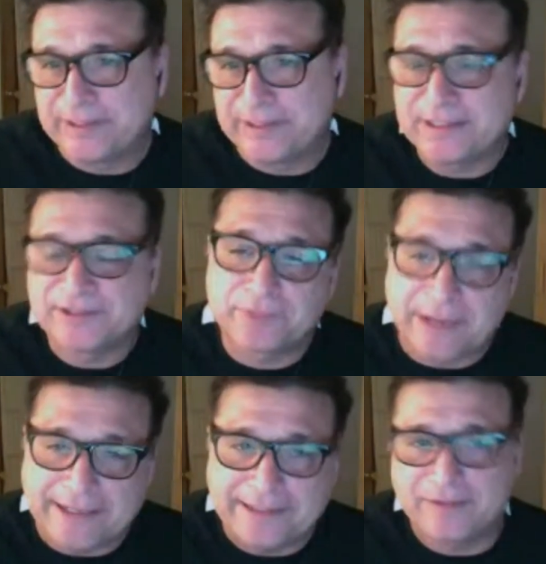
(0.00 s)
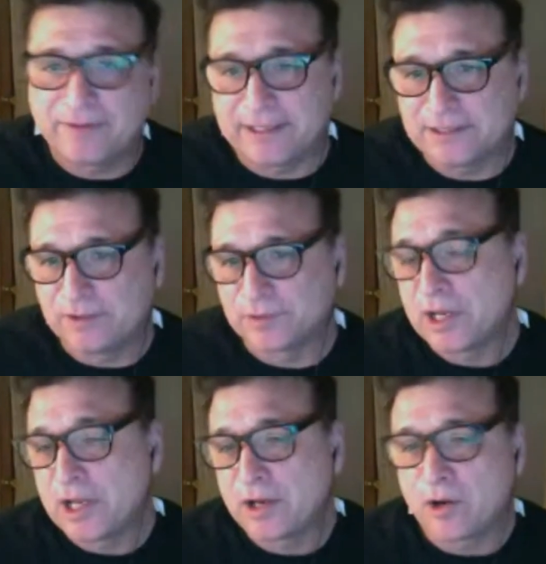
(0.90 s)
is they're ranking things, and they're
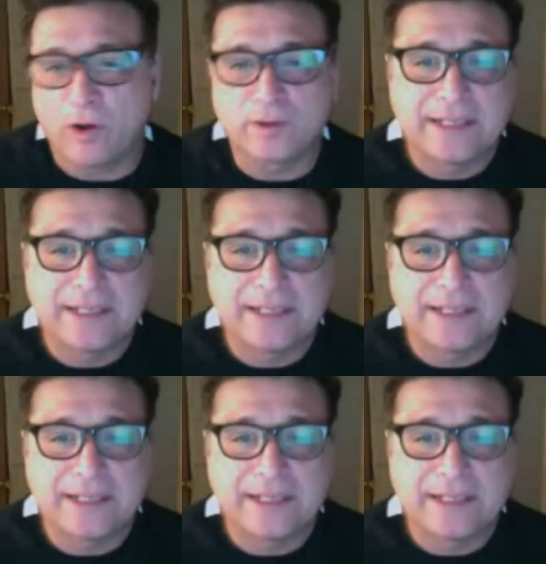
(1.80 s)
called,